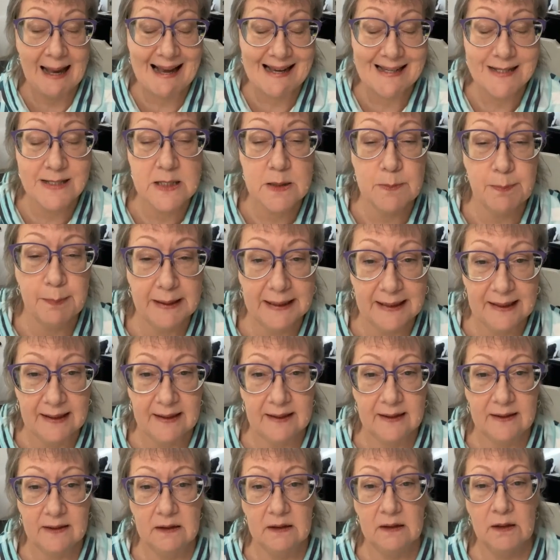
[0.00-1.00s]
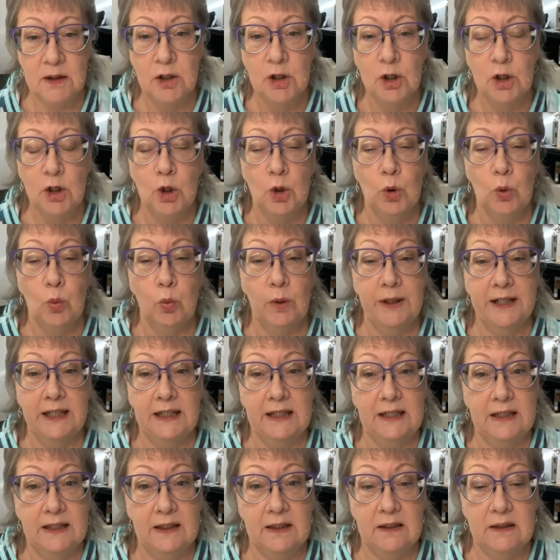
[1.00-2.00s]
has been
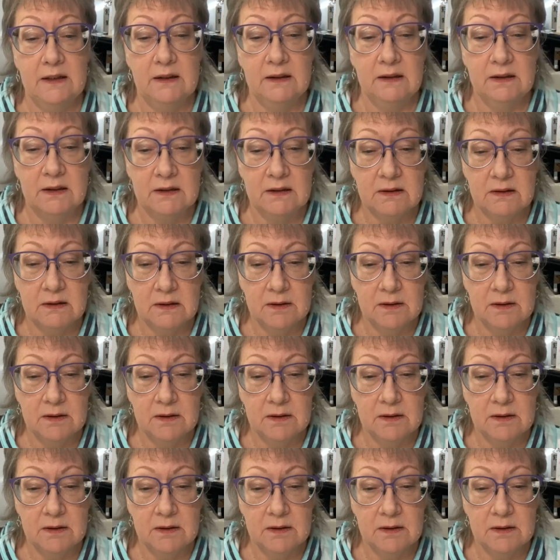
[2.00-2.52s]
when